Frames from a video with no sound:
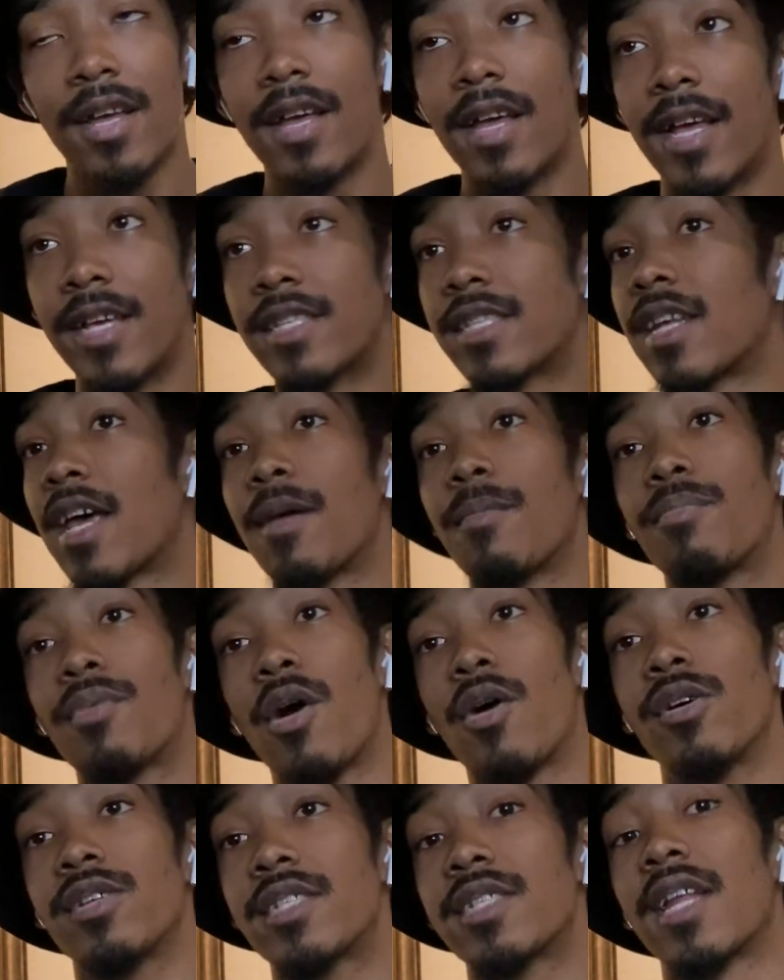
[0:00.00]
It's like,
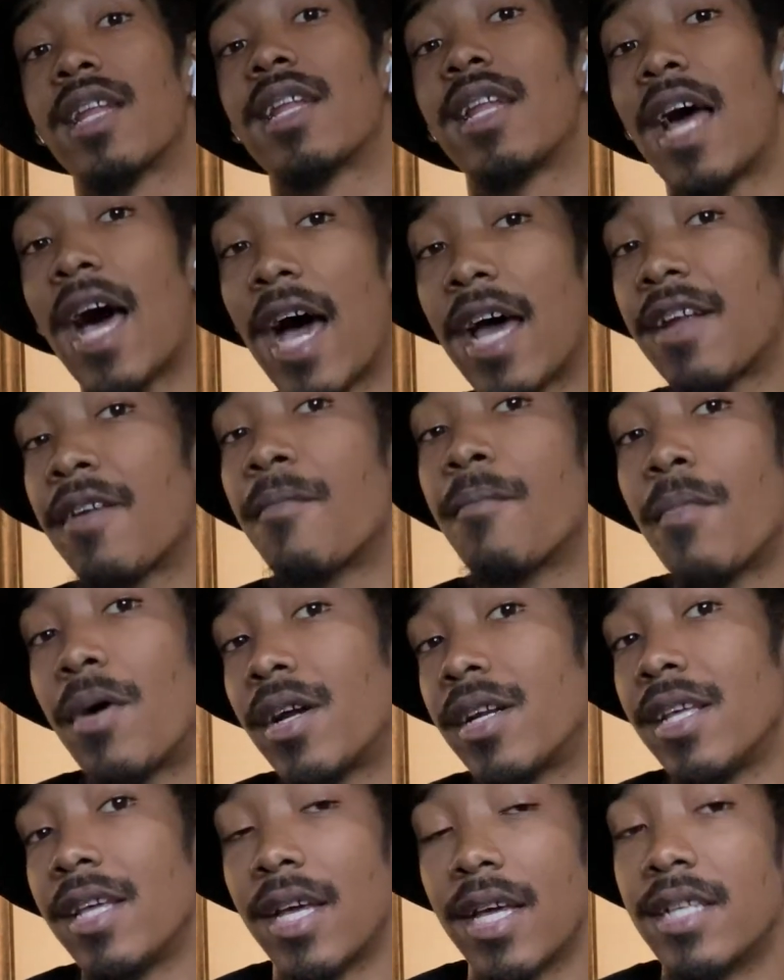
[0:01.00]
bro, it's a lot of
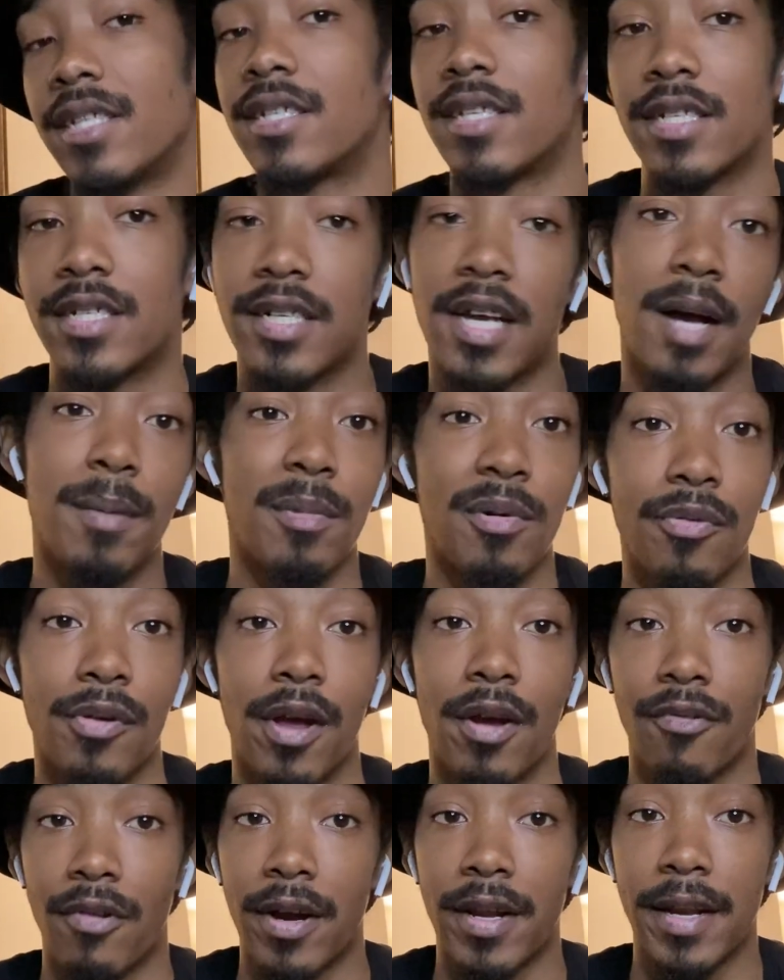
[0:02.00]
money into Ja
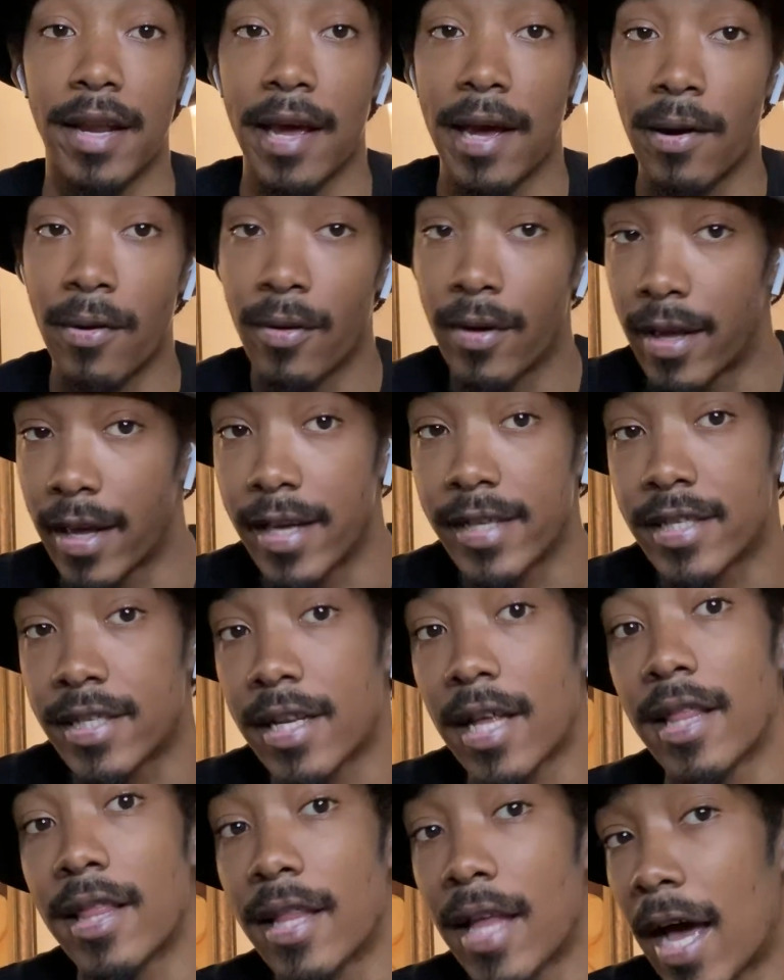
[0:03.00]
Morant right now. It's
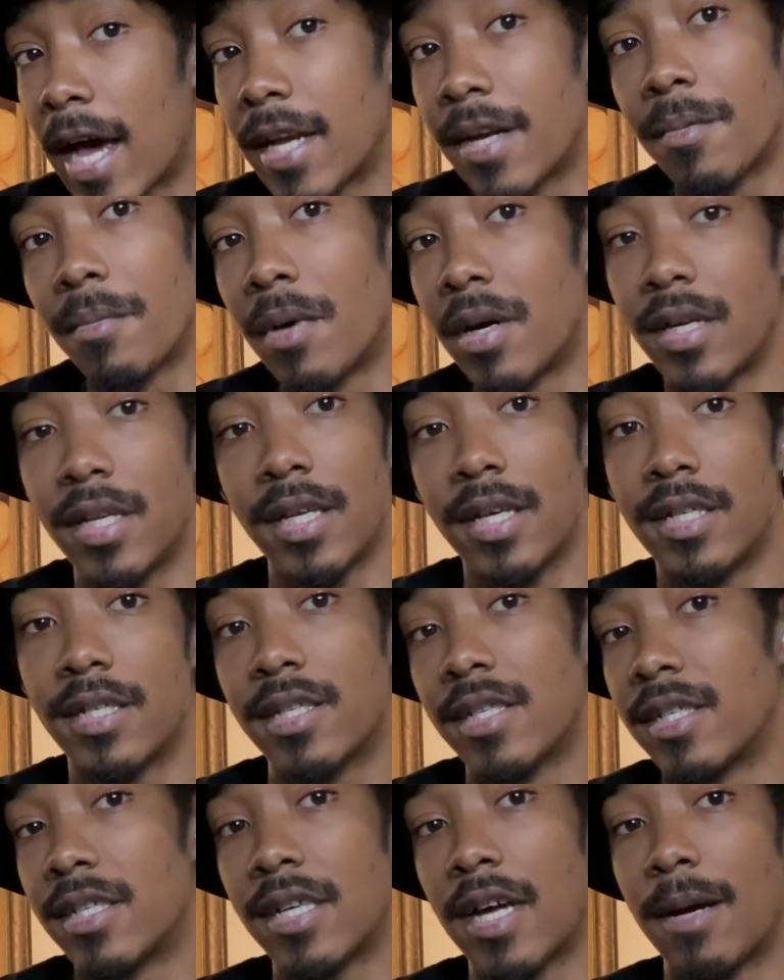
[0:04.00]
a lot of money
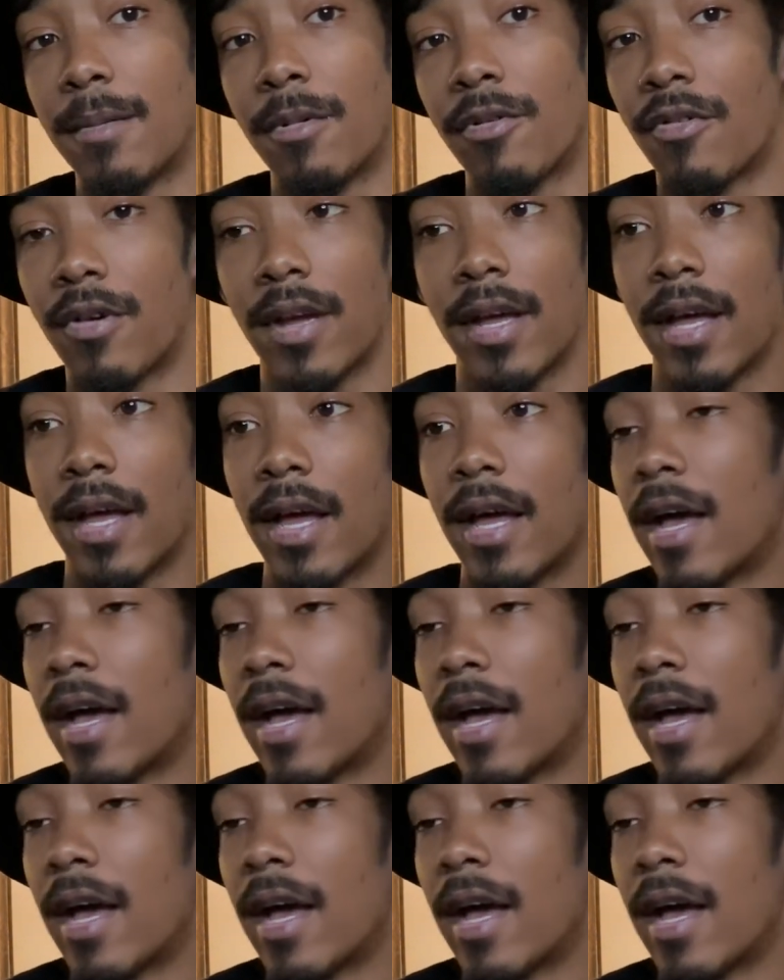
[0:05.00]
into Ja Morant.